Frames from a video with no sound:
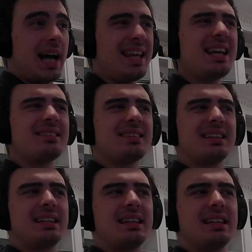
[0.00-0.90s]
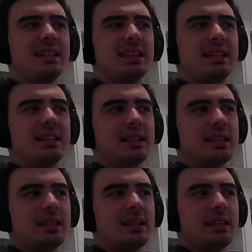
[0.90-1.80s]
I think he's elite.
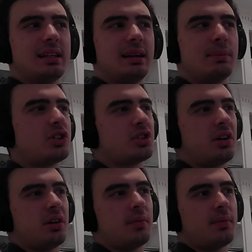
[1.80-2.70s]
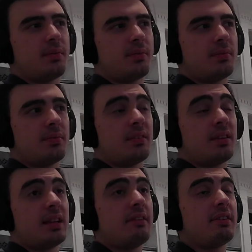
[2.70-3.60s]
I'm not sure.
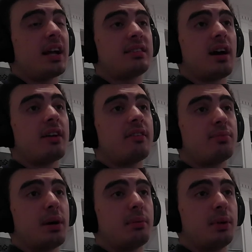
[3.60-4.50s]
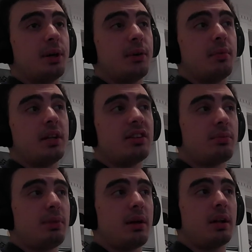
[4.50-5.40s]
Never gets out of his bubble though. He
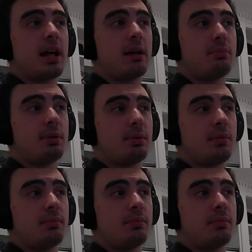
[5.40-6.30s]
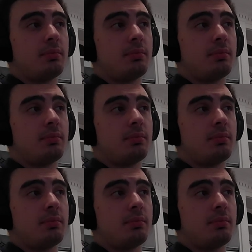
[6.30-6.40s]
doesn't play with a lot of people.